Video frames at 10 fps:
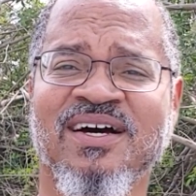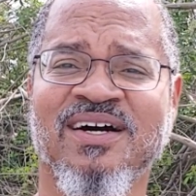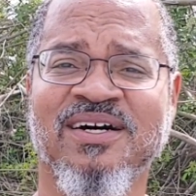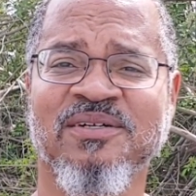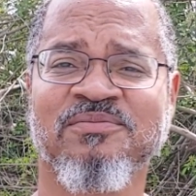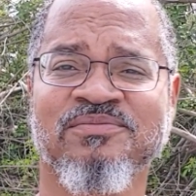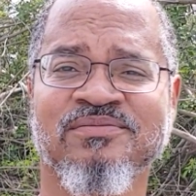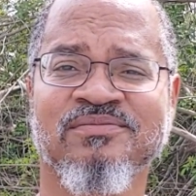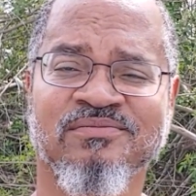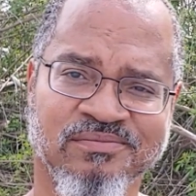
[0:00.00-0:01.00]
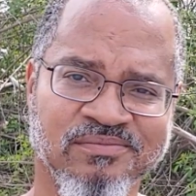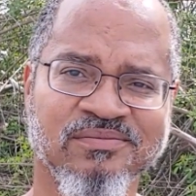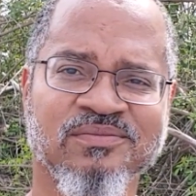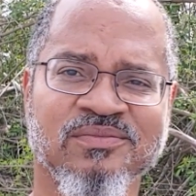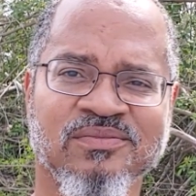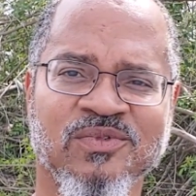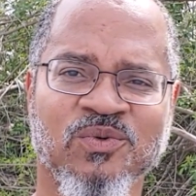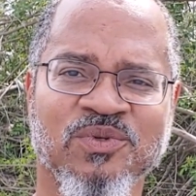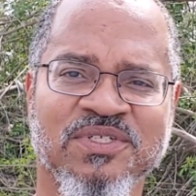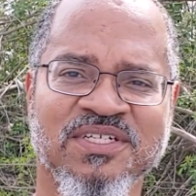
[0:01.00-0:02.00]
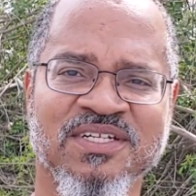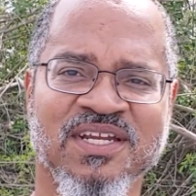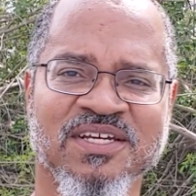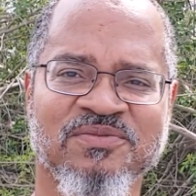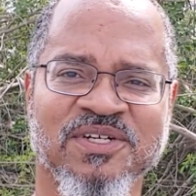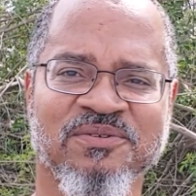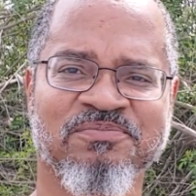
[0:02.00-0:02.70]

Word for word: Uh, we'll see you in the next video.